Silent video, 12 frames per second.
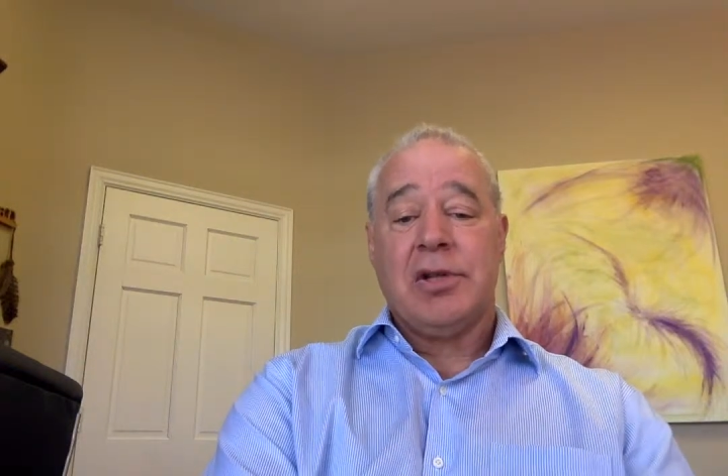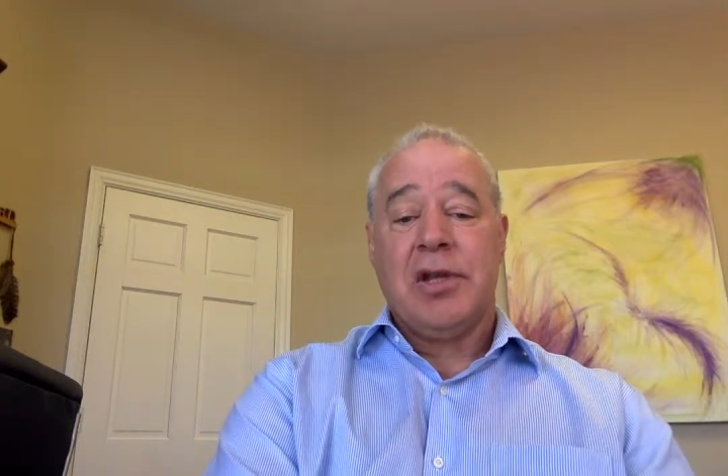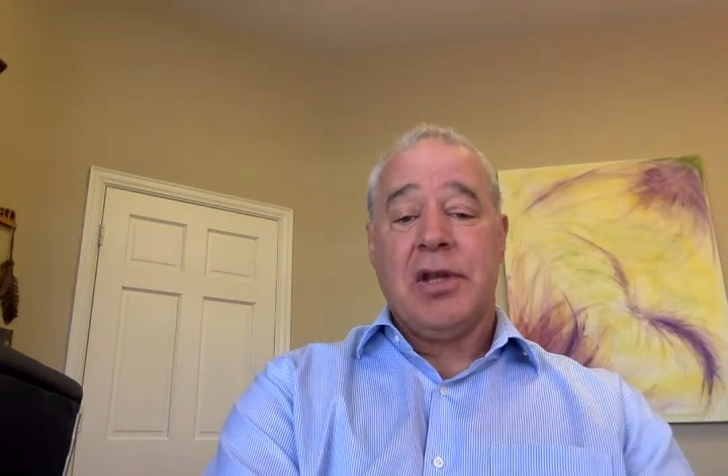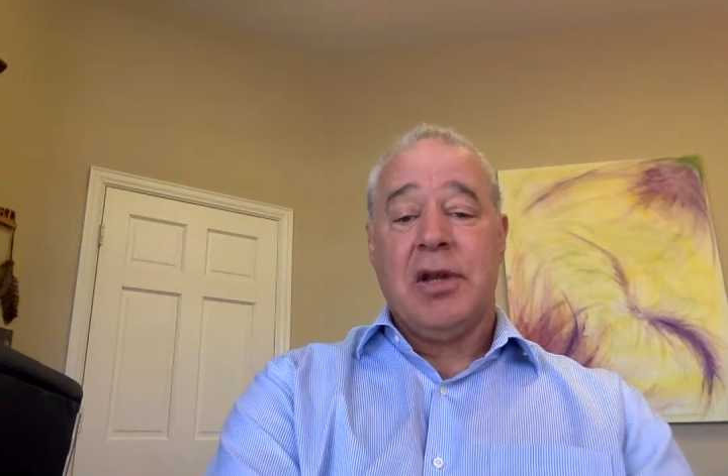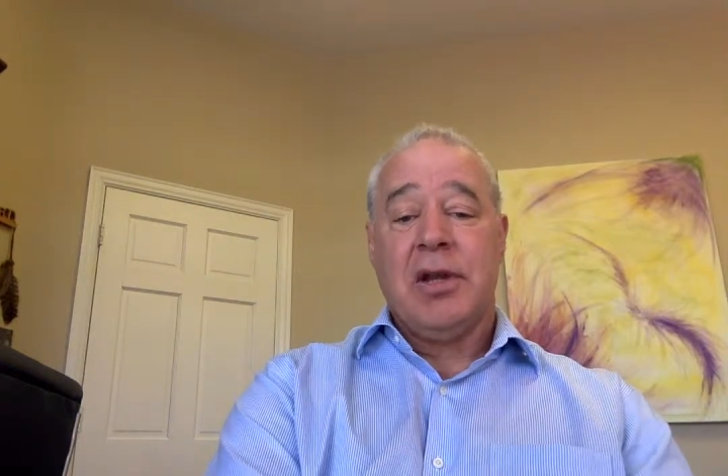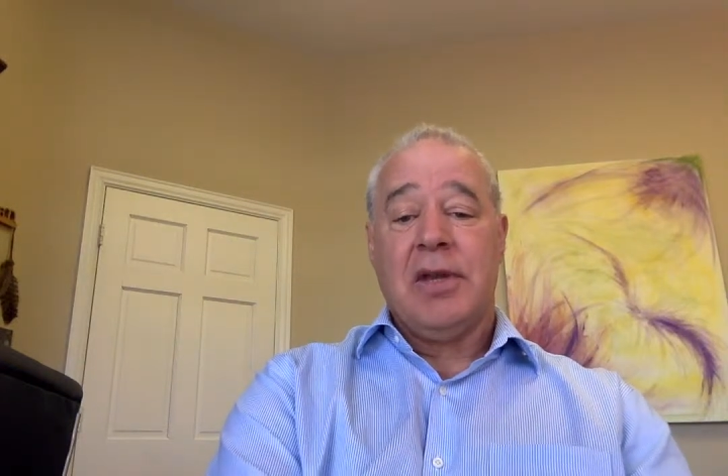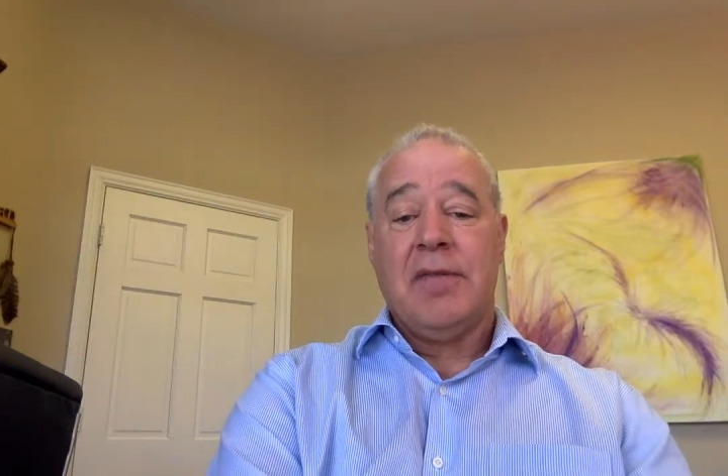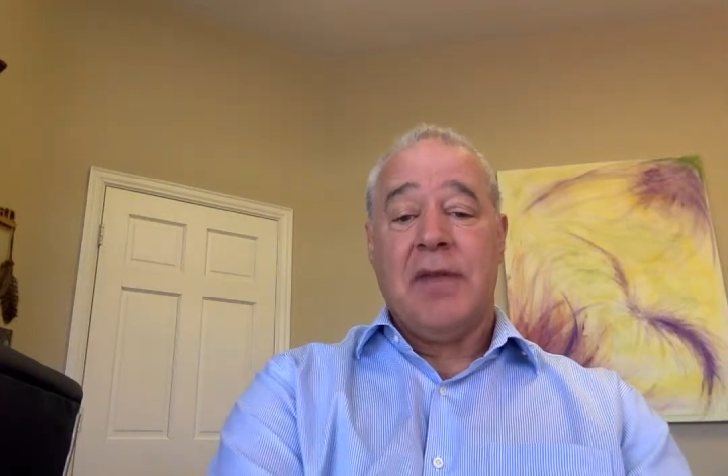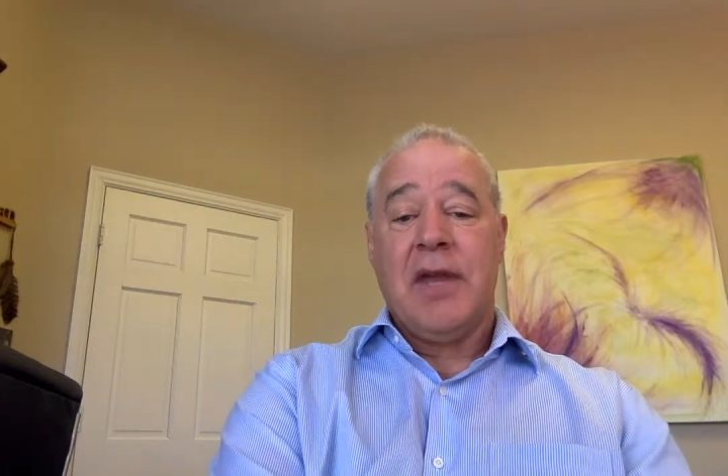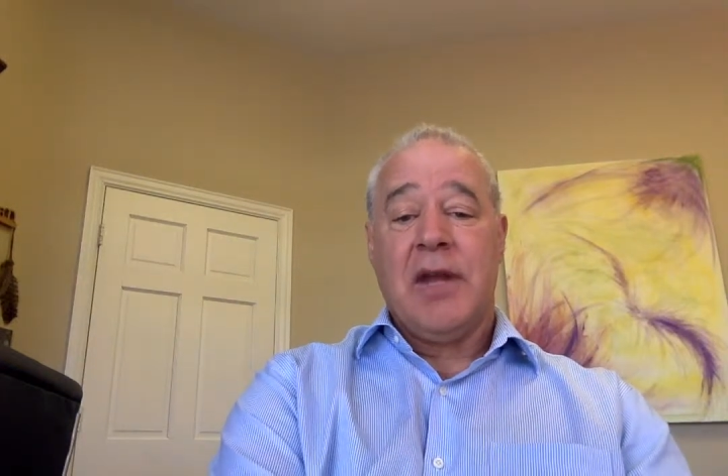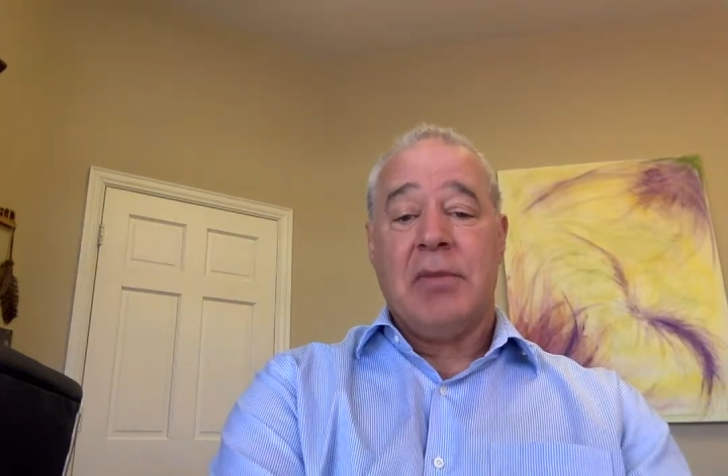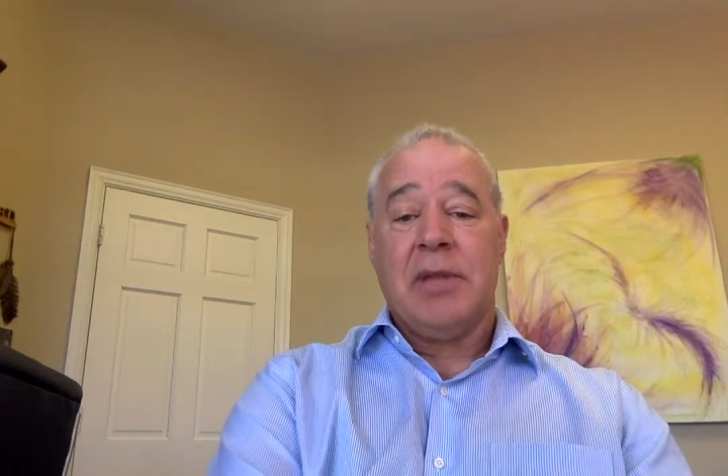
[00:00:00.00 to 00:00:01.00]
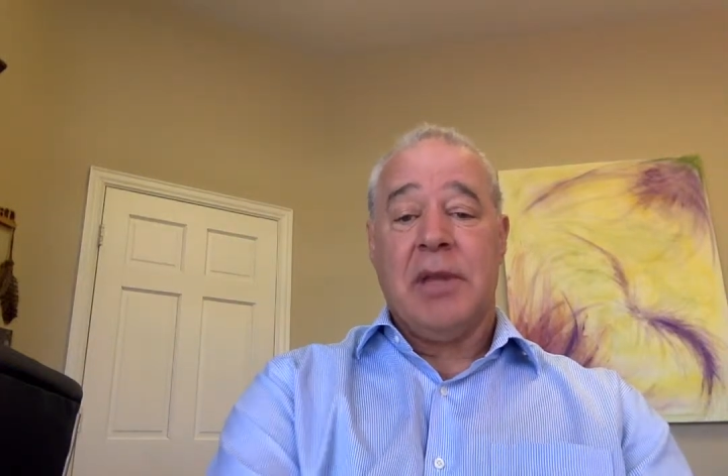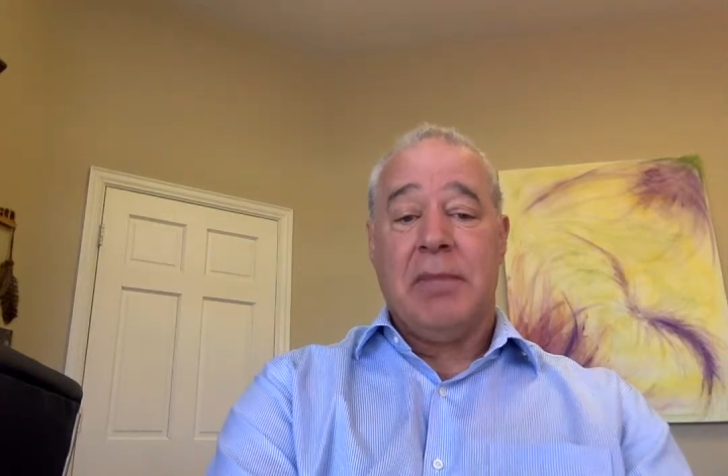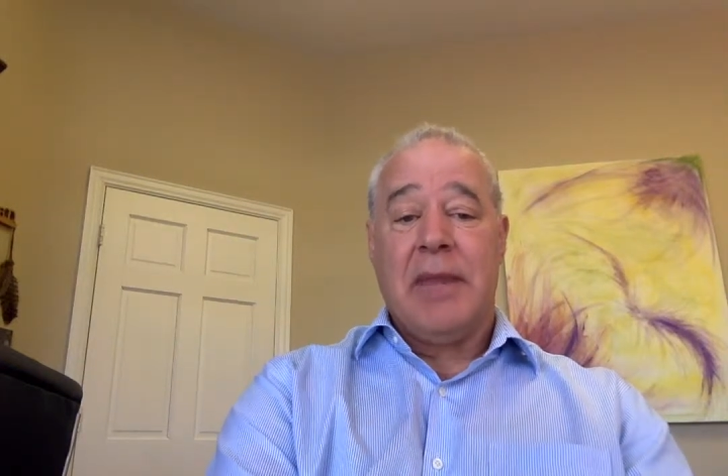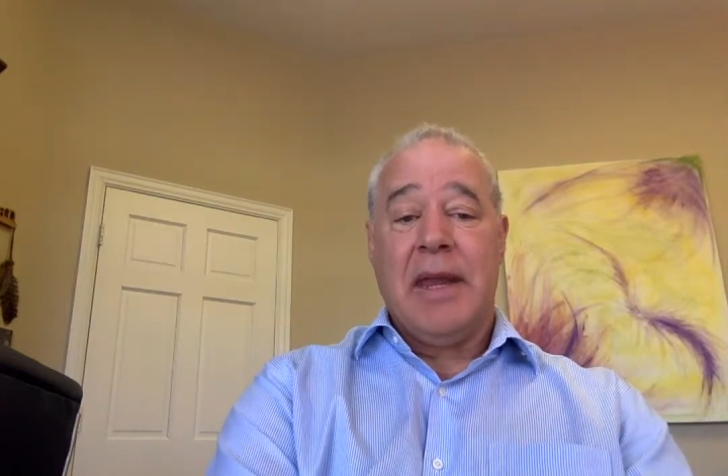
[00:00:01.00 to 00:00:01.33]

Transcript: to curing phantom limb